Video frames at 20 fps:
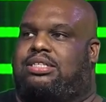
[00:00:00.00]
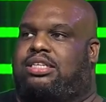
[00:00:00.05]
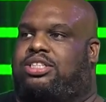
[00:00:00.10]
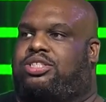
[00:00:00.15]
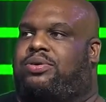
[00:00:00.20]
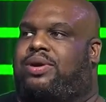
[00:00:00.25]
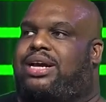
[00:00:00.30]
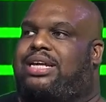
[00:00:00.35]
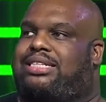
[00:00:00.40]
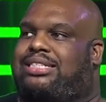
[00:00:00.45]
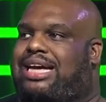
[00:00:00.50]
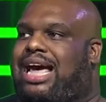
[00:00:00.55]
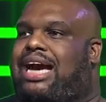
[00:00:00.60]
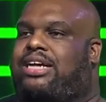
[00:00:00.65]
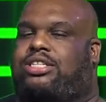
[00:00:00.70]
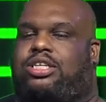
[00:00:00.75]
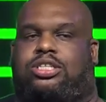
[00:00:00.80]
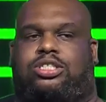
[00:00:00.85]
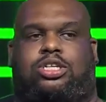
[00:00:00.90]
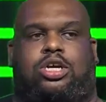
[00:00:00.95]
a
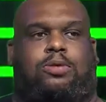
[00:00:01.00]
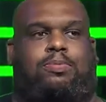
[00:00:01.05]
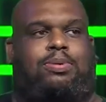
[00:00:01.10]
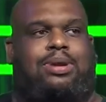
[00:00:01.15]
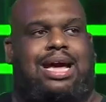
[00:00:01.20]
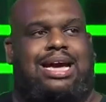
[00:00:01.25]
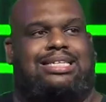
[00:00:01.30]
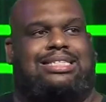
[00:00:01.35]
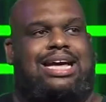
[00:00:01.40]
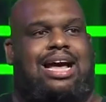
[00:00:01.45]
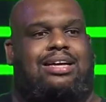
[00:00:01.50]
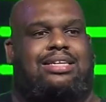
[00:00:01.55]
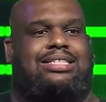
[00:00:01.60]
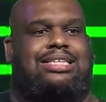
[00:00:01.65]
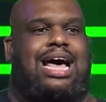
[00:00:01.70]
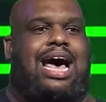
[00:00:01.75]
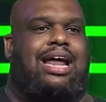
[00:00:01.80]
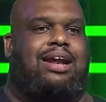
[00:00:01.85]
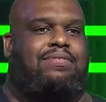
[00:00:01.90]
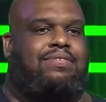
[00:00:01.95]
transaction took place
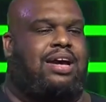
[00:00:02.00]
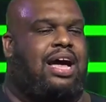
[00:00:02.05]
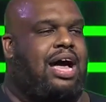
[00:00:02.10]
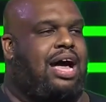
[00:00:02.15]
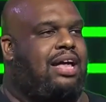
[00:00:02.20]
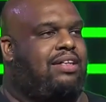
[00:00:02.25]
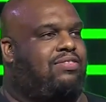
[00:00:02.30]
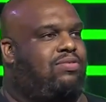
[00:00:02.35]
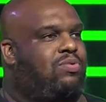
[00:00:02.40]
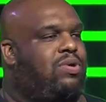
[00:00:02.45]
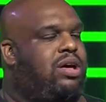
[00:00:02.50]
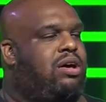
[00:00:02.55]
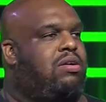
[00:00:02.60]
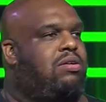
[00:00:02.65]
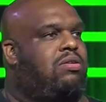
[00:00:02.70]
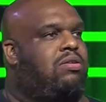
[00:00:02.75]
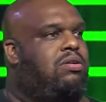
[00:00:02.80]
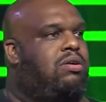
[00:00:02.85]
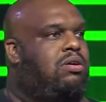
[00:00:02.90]
outside of God's will.